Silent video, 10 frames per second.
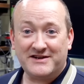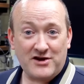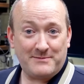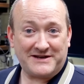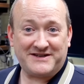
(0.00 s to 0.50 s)
That
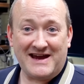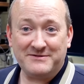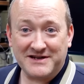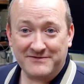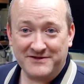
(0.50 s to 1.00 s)
no matter
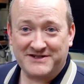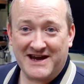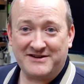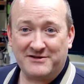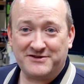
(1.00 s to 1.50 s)
how different the
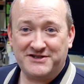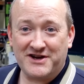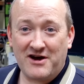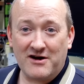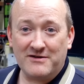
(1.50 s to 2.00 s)
technologies
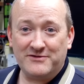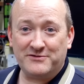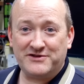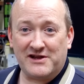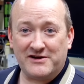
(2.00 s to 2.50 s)
are,
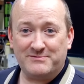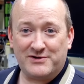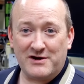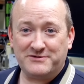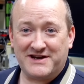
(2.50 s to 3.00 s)
the underlying
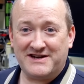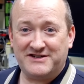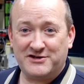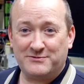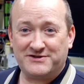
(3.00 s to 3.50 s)

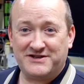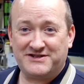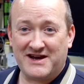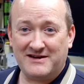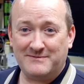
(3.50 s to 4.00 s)
process is always the
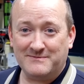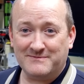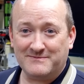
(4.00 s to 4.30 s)
same.